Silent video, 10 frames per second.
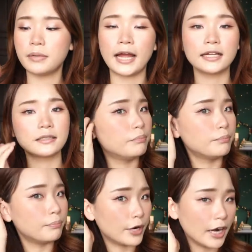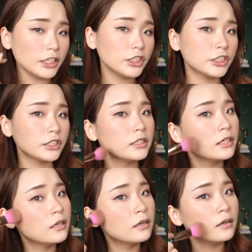packed brush,
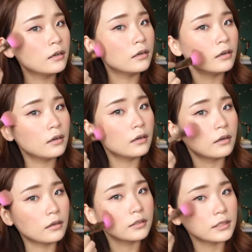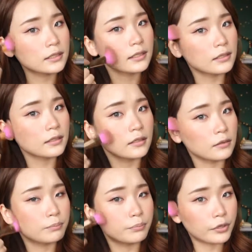just gonna
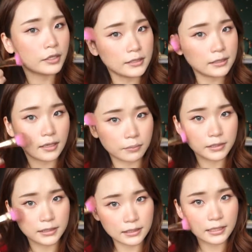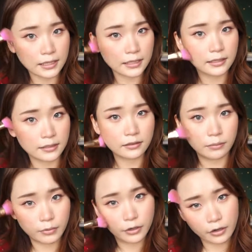bronze up the skin in a
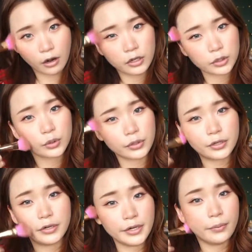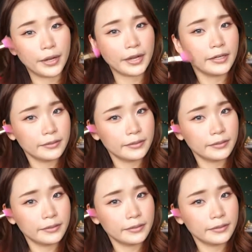more contoury way.